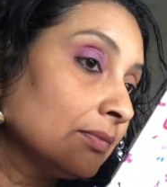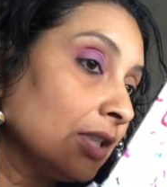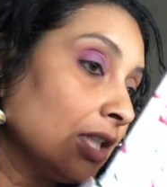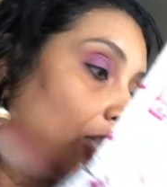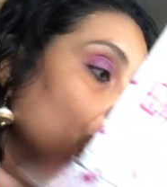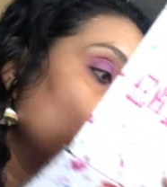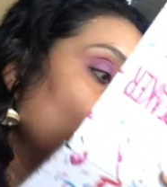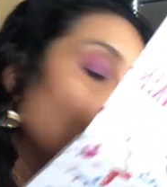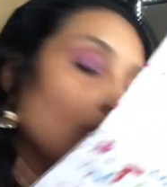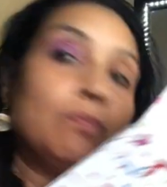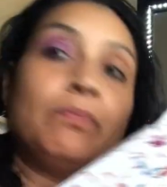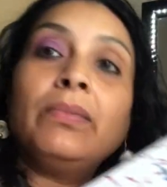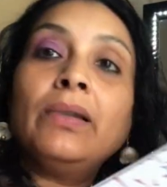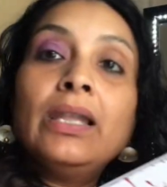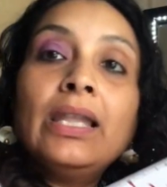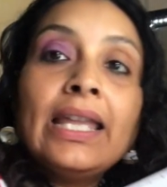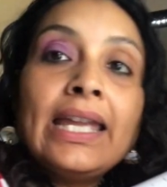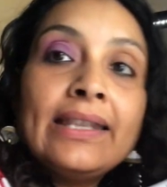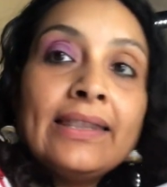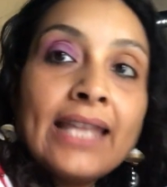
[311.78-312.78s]
and just
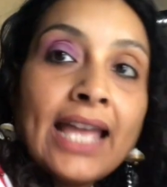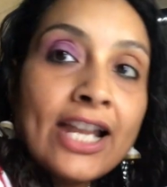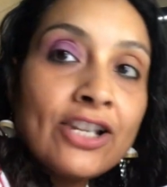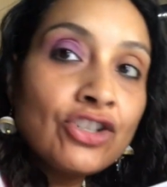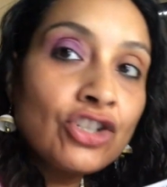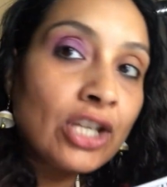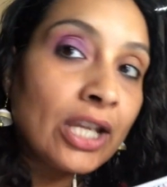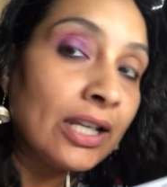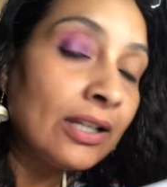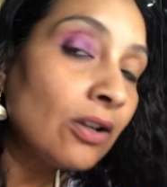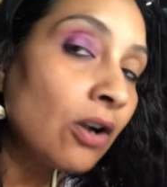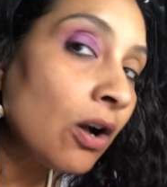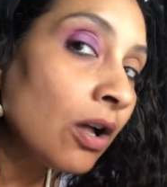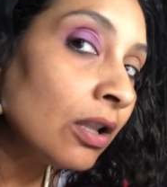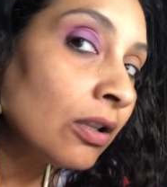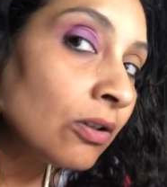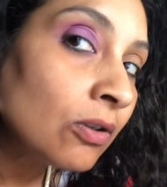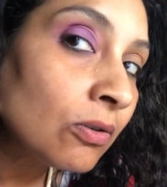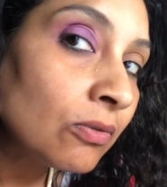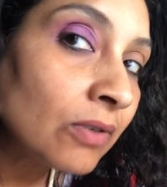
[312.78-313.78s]
blend that shade
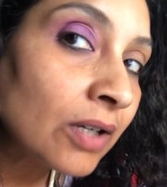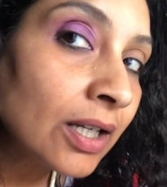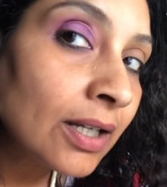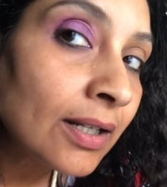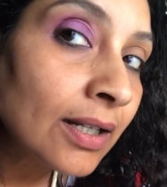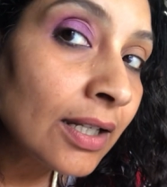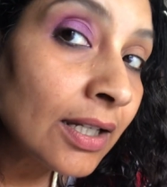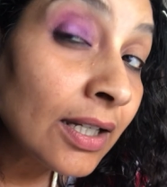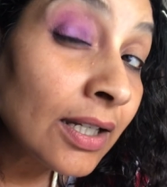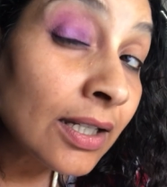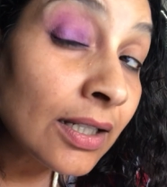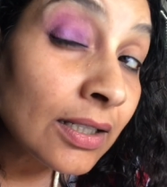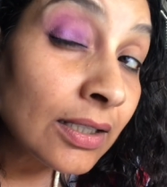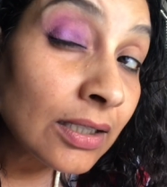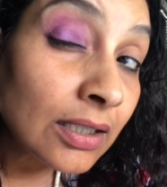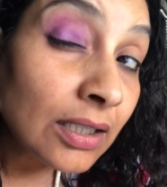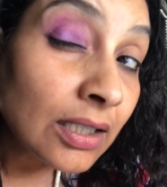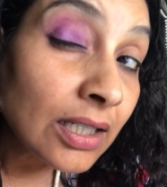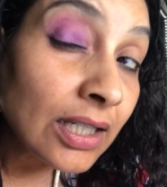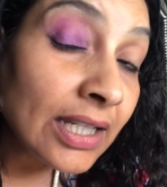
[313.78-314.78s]
all over.
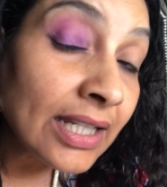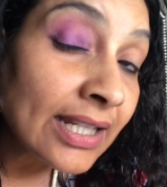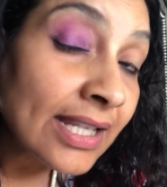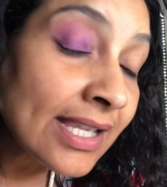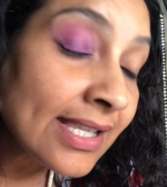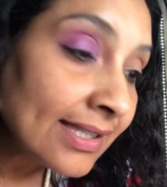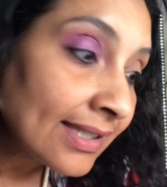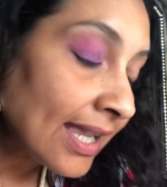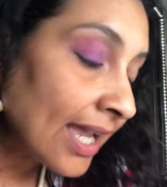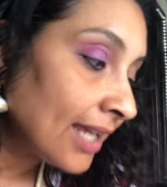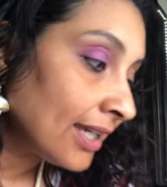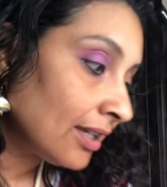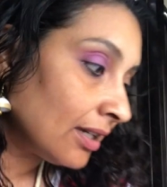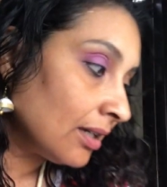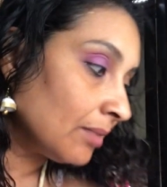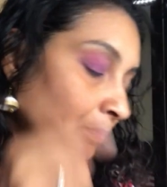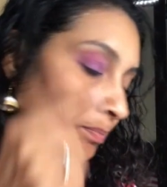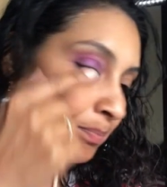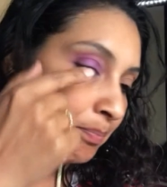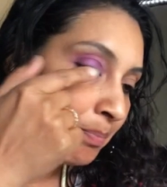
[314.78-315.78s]
It is kind
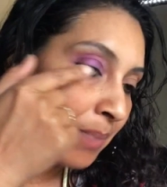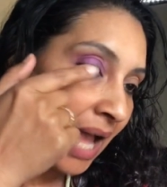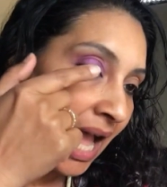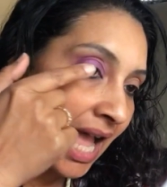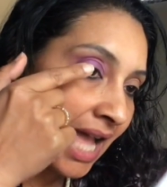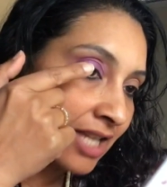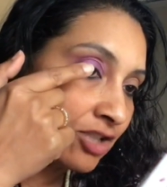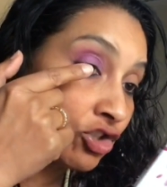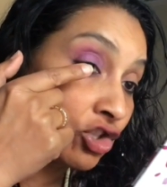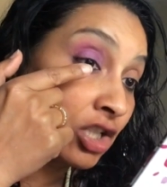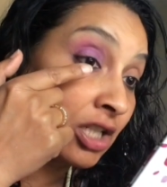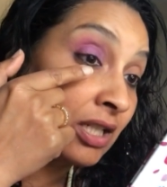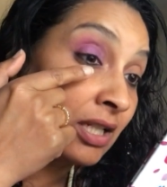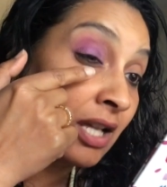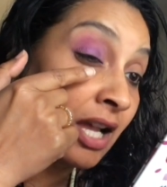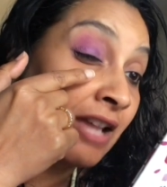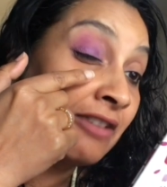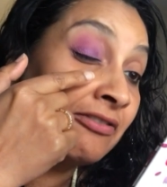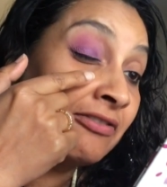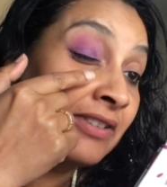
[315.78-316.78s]
of patchy,
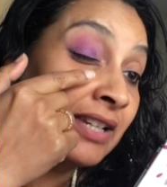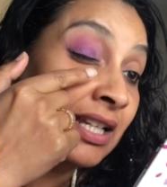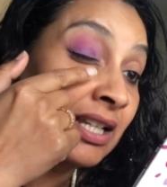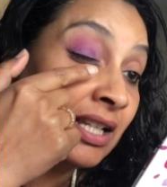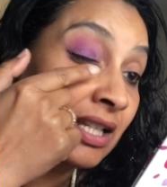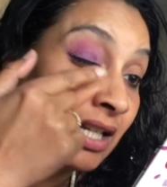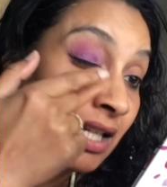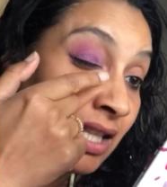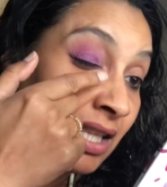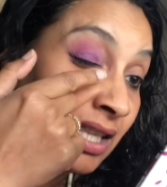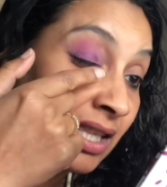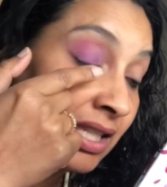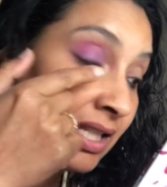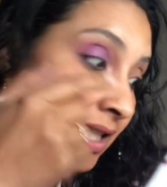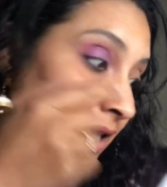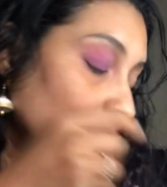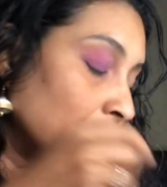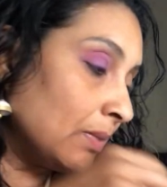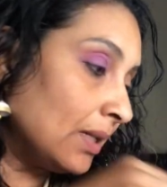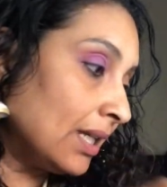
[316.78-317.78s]
I feel, a
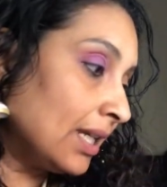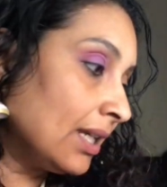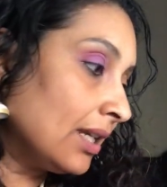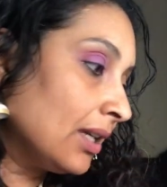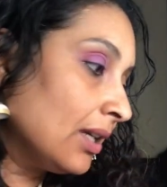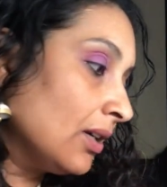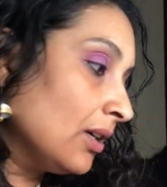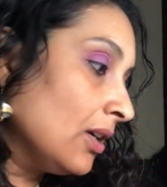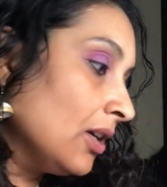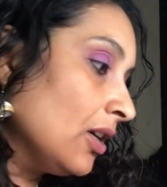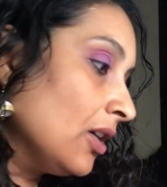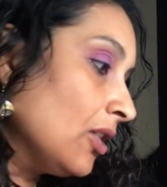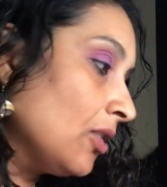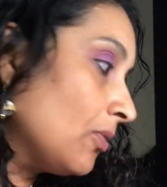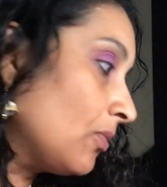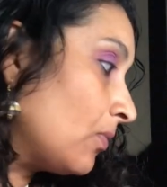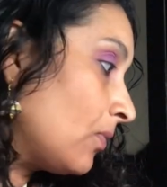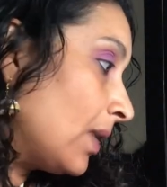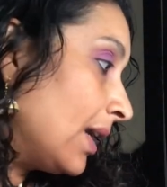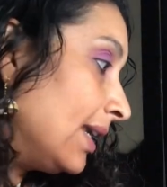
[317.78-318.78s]
little bit
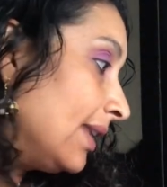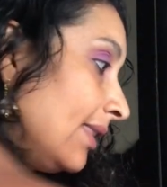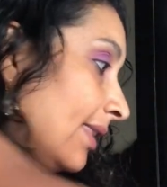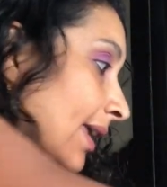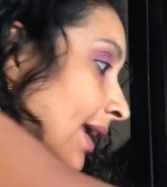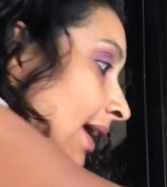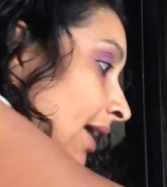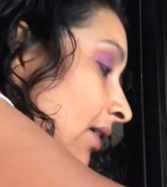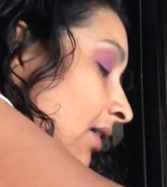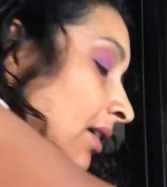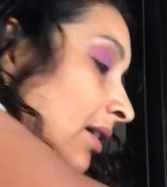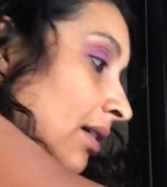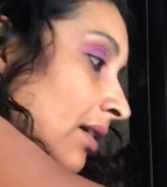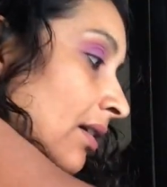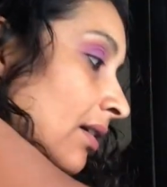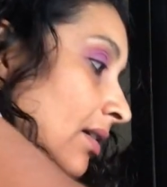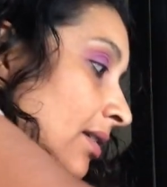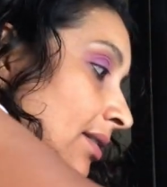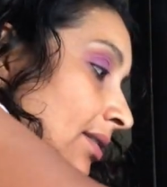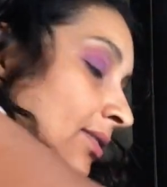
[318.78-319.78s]
right there.
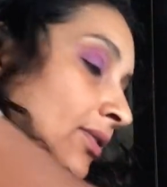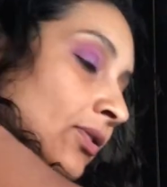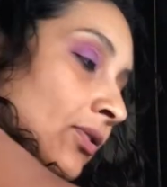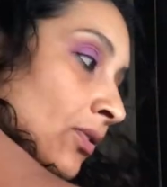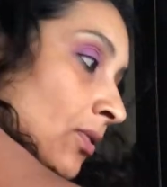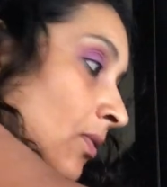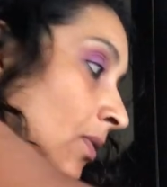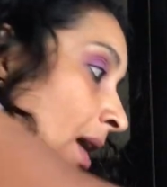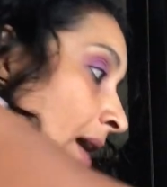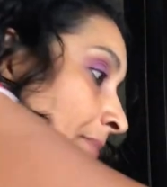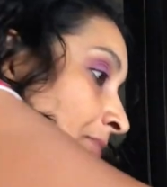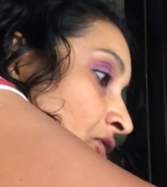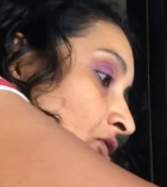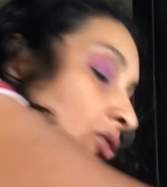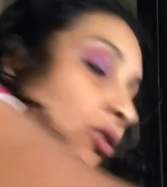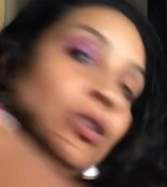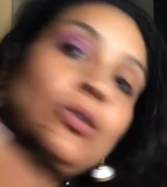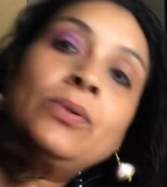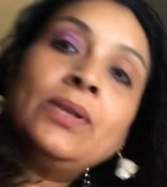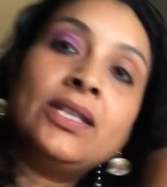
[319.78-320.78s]
So I'm
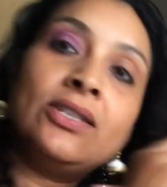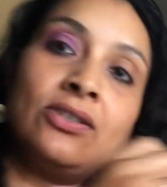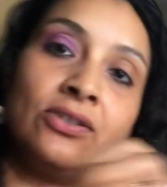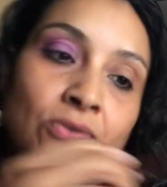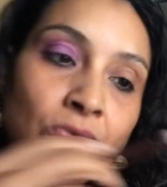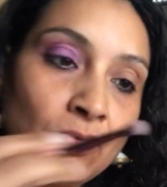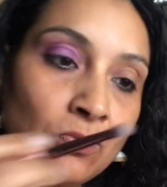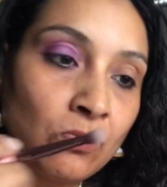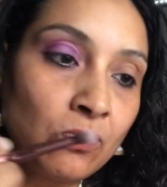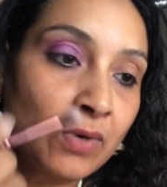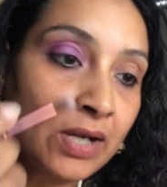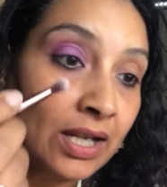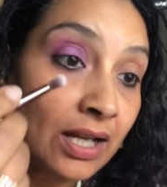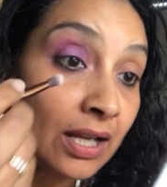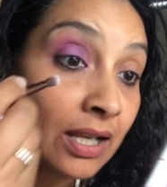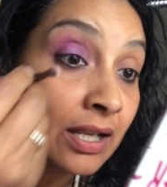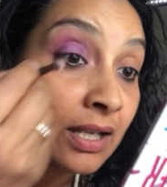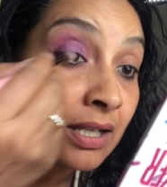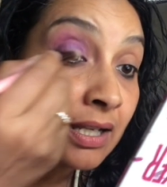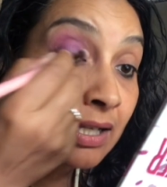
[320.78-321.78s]
just going to
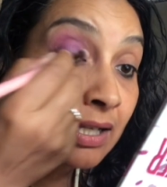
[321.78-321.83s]
work